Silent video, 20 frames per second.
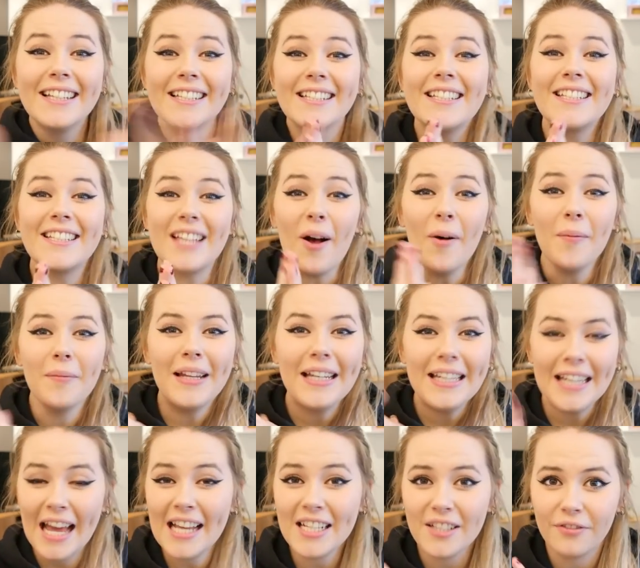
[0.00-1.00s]
So
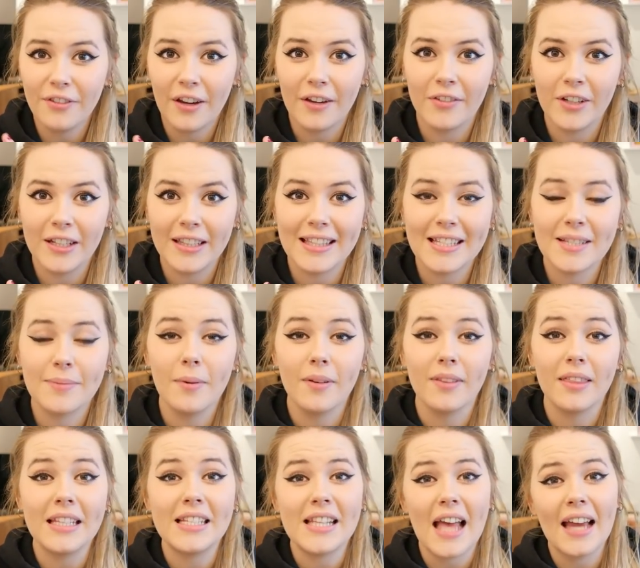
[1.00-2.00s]
my last favorite this
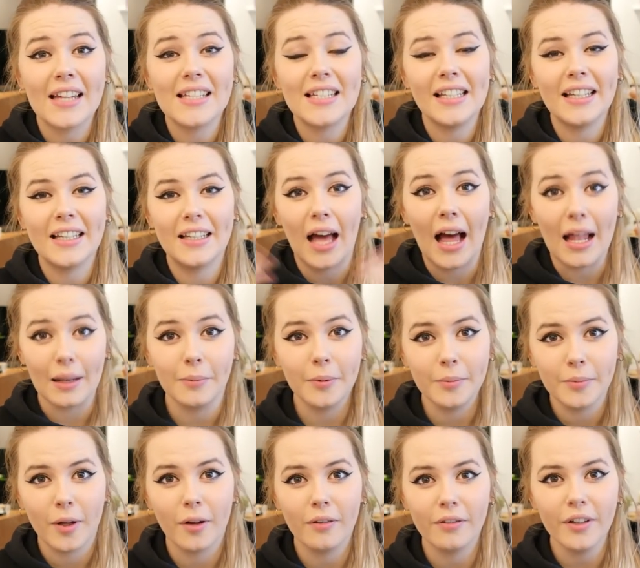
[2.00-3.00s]
month is actually an
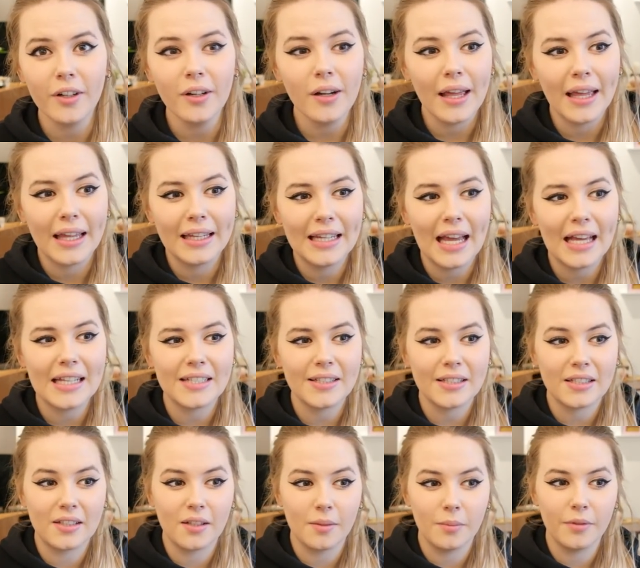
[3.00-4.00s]
album cover, and
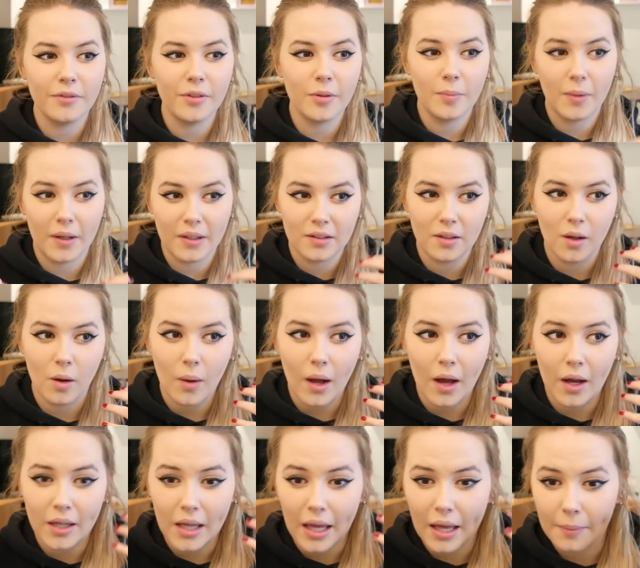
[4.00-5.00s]
as some of you might know,
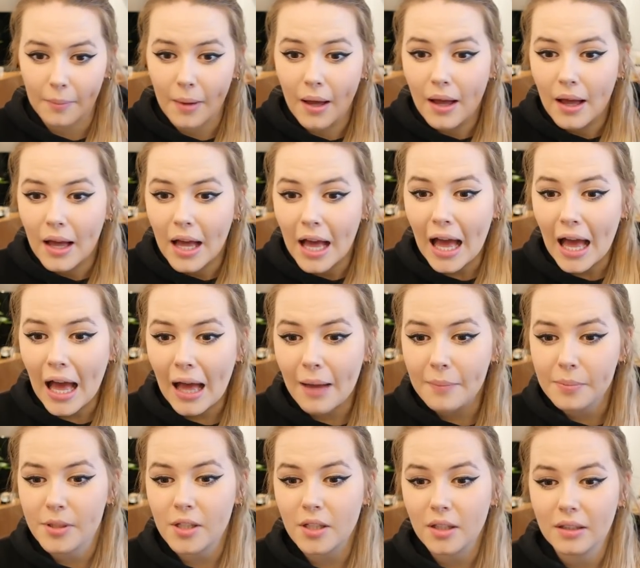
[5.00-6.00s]
I am
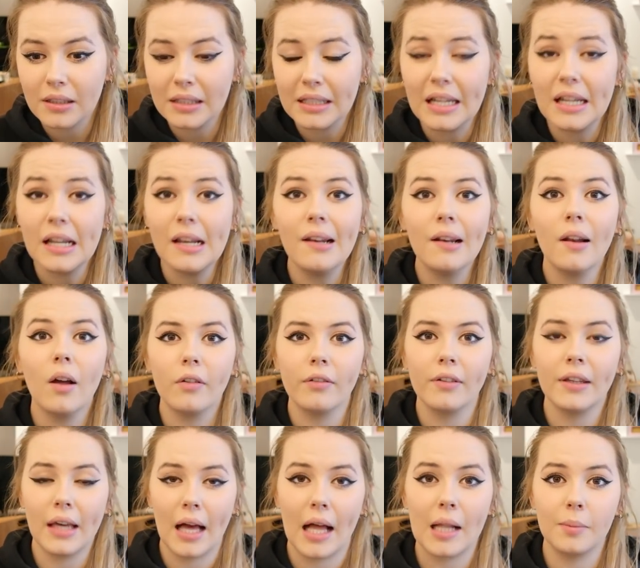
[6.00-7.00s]
absolutely
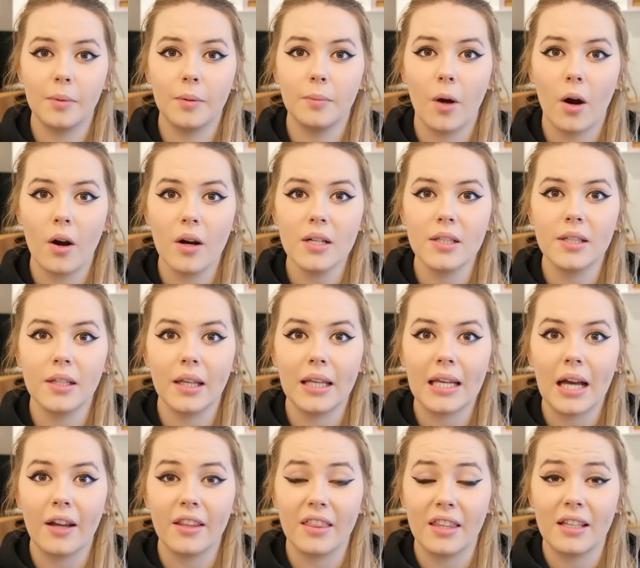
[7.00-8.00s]
loving album art.
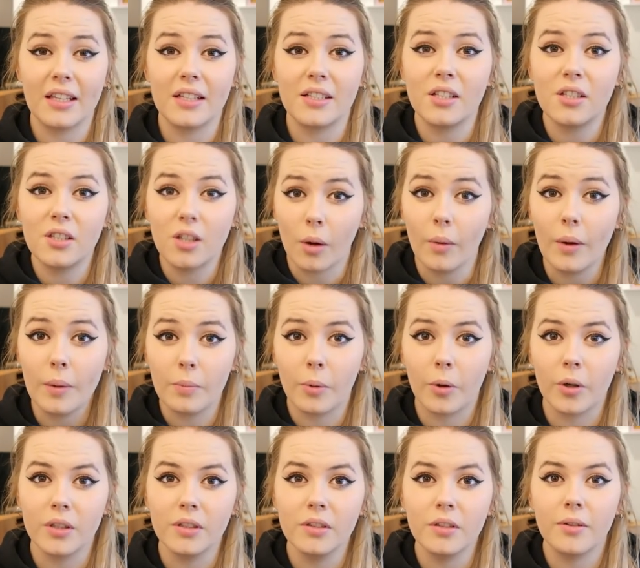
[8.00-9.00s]
I think it's so
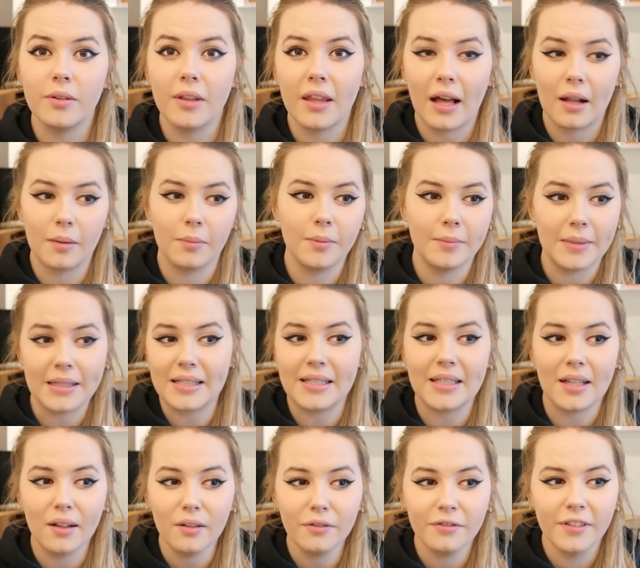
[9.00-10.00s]
important to the album
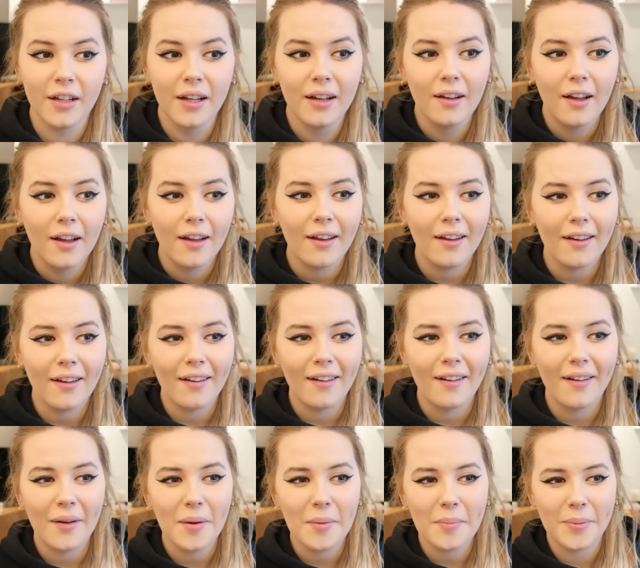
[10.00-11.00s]
itself.
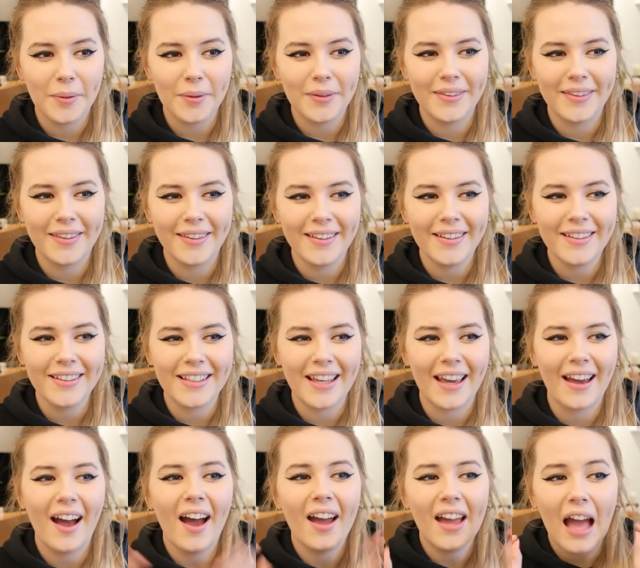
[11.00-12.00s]
Uh, but uh,
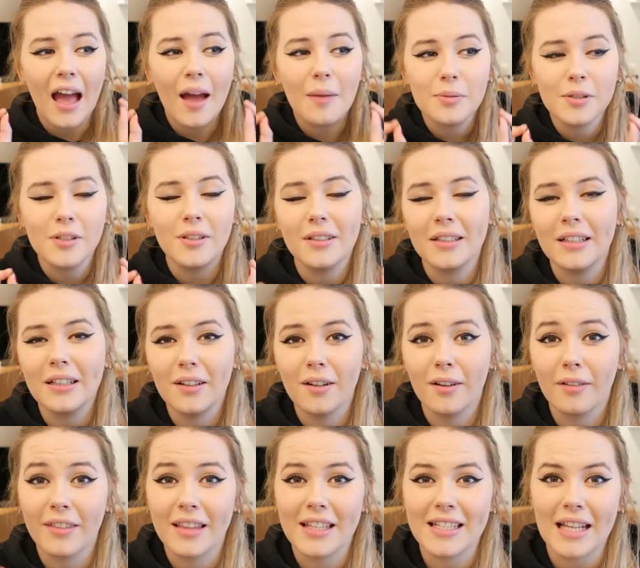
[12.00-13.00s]
yeah, I absolutely
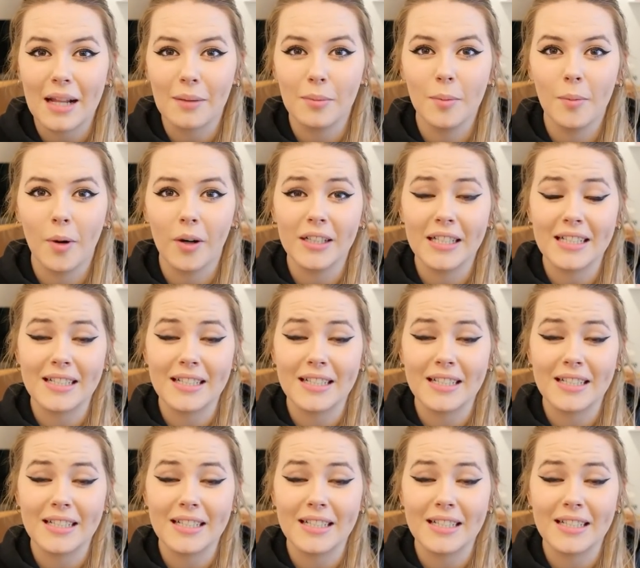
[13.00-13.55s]
love this album art.